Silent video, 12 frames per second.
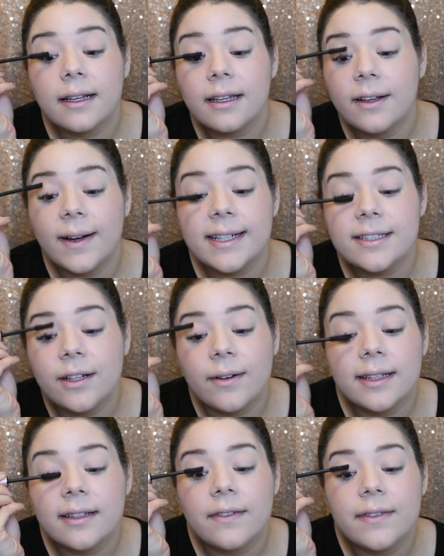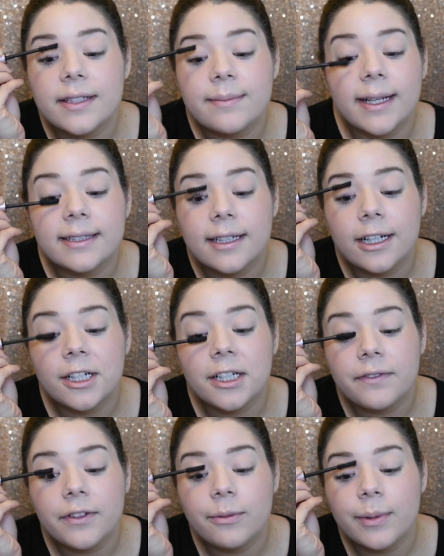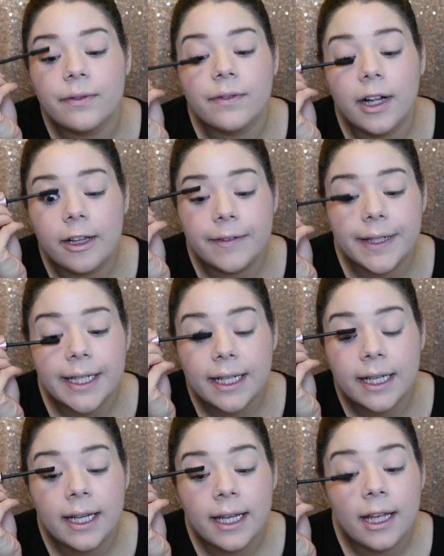You guys know I love this mascara if you've been following